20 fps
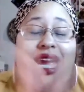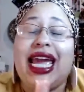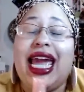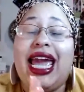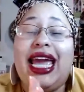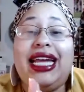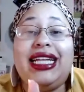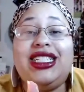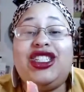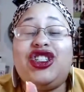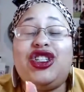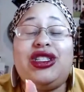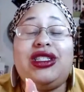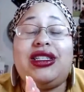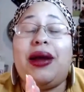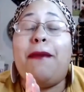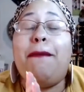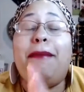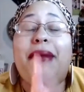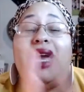and just
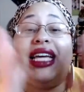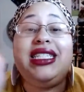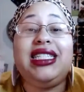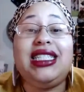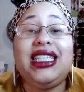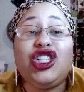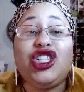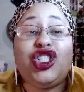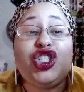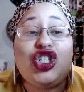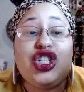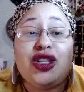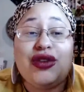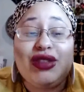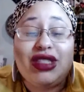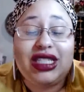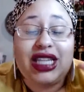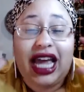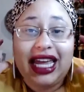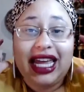amazing
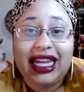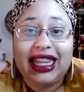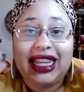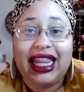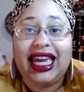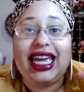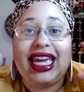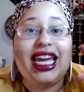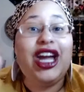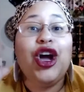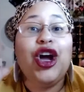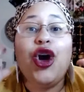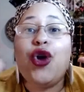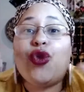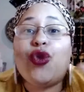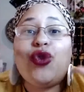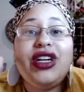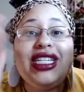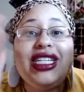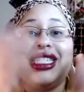shifts and like
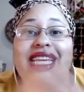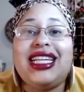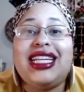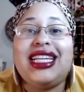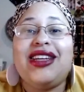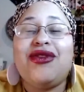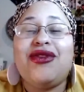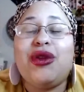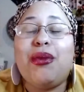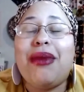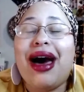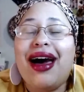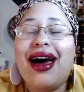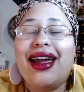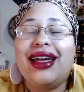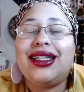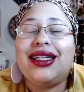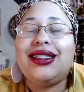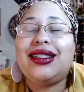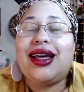resets of the
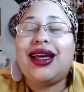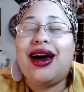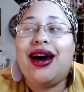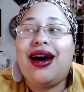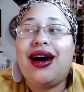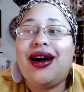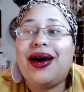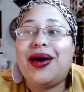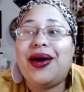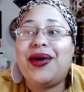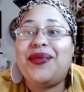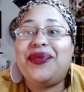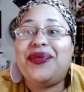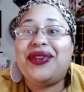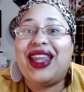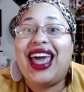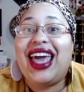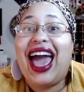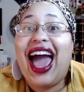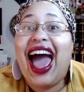mind, um,
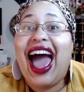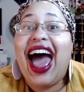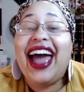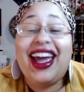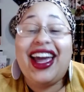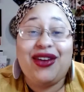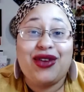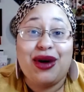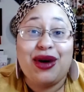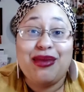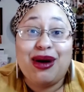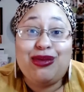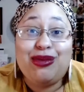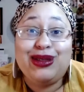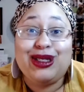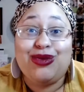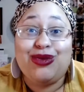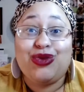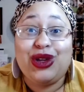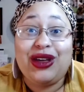I have come up with
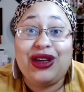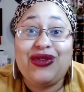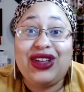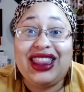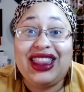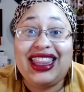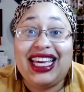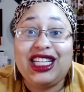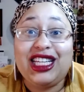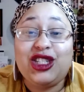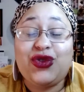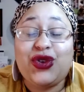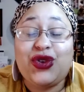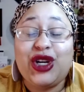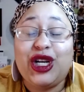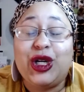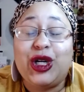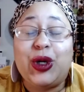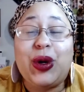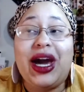some really fun things for
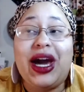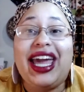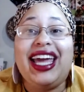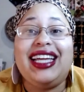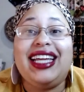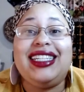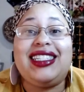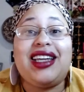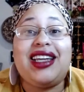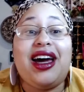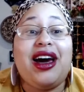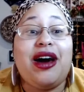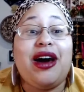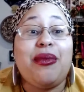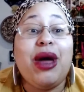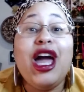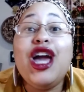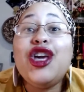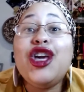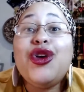you, and um,
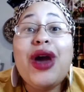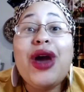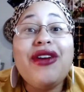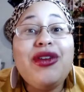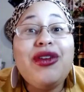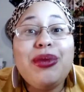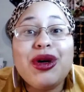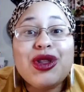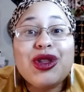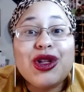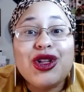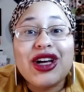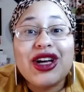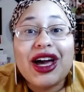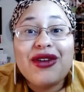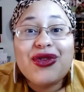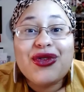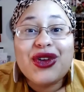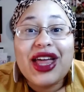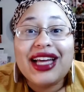you have to be on the
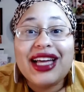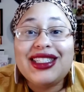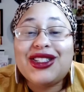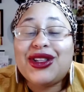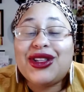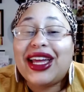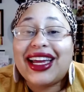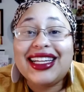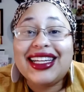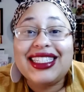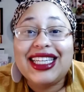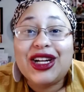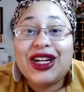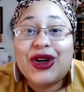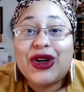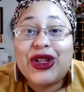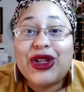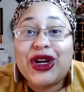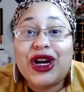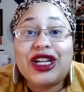lookout for that. So, like I said
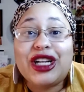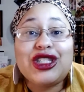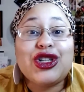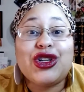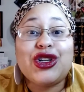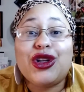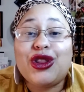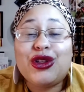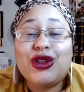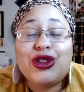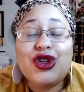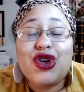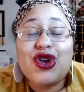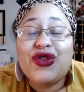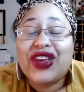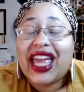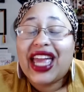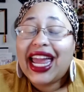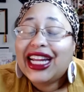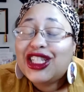earlier, turn on those
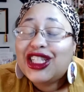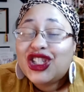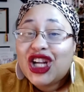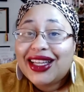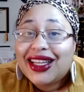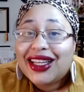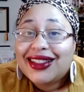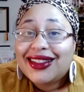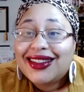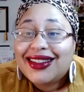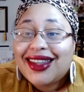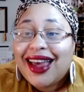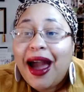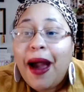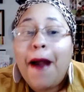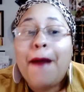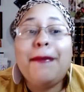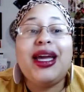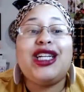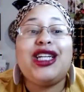notifications.
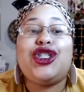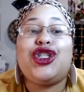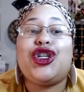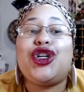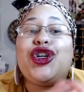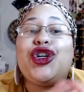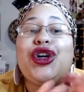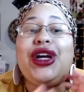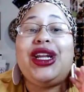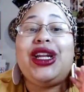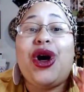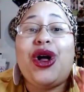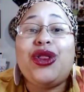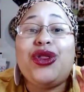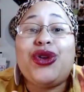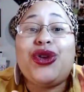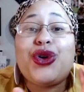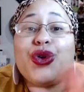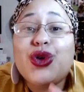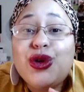Make sure you're in all
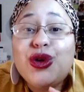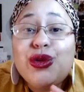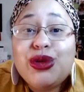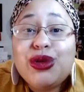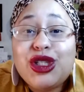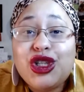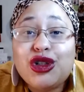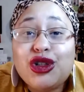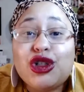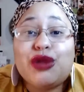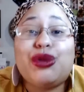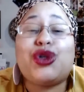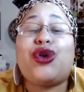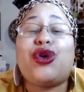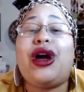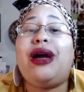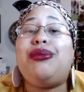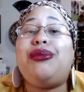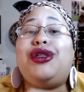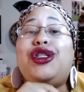the groups. You're
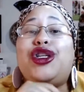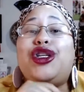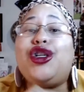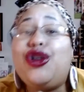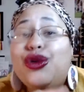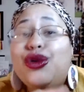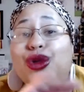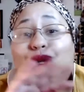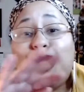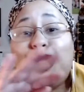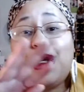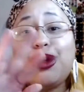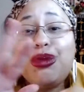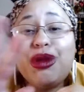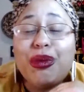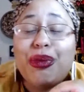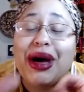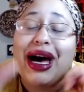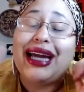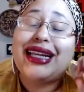subscribed to the YouTube,
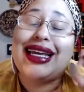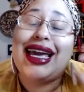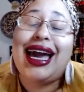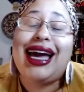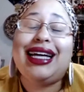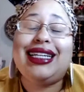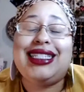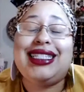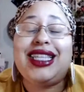the podcast,